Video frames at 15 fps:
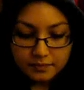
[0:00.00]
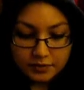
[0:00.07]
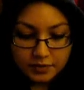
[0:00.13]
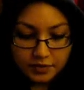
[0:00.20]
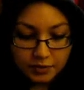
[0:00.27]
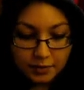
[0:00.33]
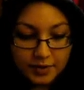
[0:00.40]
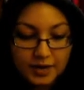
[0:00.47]

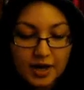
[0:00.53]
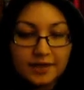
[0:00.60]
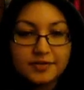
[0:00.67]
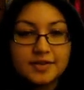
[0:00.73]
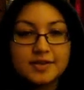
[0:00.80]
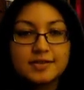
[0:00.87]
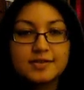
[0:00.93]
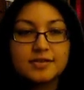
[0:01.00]
So I got
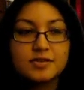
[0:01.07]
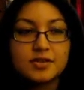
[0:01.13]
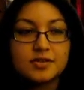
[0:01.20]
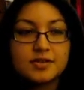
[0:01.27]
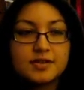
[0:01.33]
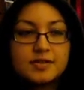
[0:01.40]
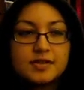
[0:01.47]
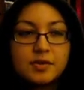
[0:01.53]
this just
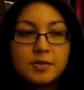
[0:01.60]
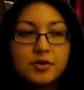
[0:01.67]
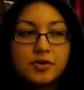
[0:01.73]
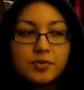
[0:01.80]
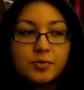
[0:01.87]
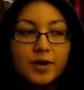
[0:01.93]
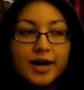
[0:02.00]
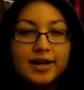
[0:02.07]
to see what her
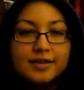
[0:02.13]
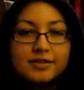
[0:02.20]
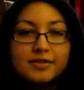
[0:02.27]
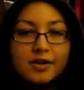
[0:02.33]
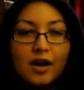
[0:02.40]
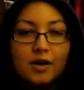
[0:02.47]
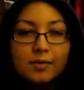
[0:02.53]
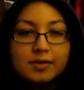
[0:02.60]
writing
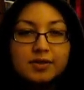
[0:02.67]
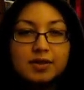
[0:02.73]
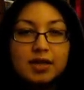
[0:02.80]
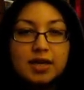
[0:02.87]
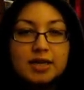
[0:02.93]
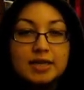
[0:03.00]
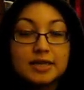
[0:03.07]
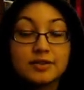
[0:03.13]
style was
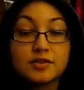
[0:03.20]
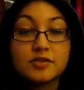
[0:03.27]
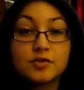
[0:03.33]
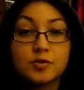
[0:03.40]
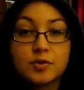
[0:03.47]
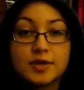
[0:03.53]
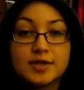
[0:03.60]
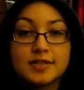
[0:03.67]
like, and the
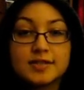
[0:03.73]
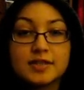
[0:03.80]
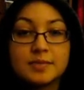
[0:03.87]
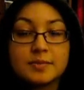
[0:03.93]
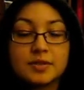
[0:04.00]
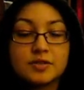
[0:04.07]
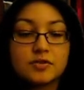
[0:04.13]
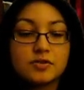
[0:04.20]
story
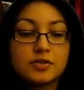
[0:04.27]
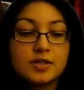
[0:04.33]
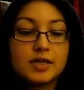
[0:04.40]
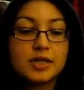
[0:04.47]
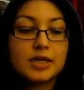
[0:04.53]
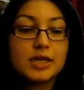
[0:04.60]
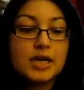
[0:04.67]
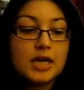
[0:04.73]
seemed
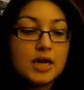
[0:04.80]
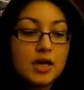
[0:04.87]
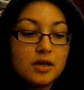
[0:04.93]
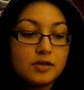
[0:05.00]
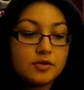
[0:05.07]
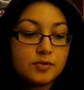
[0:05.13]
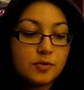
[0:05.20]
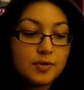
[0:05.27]
interesting.
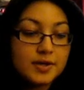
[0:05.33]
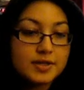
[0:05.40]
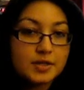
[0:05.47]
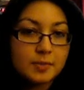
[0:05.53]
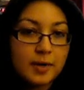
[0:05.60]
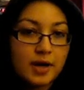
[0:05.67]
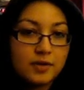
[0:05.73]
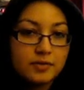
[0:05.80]
The story is
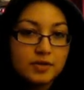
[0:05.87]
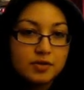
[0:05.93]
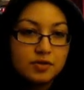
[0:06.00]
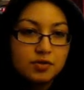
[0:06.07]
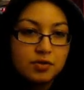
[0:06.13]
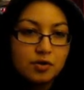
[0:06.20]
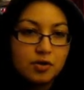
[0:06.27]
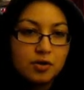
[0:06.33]
about this
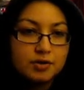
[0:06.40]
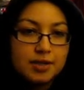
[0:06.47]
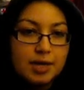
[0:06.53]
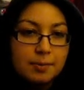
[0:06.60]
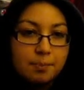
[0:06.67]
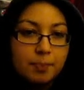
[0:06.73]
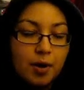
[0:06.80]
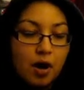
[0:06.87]
girl
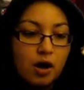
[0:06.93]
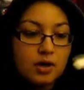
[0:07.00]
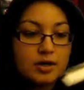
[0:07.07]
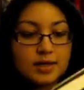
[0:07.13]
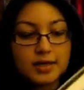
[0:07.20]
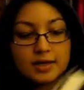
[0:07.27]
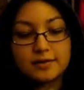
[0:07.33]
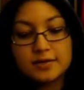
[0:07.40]
named Puck
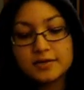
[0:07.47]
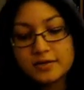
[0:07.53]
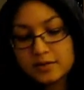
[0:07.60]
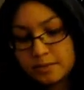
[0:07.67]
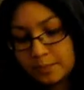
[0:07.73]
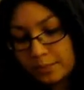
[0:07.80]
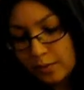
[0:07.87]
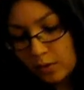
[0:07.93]
and this
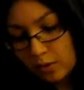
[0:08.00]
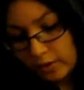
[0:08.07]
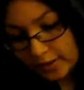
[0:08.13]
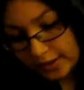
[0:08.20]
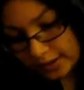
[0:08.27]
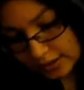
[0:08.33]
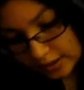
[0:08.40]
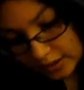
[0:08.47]

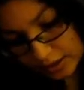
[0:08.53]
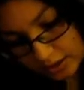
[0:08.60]
boy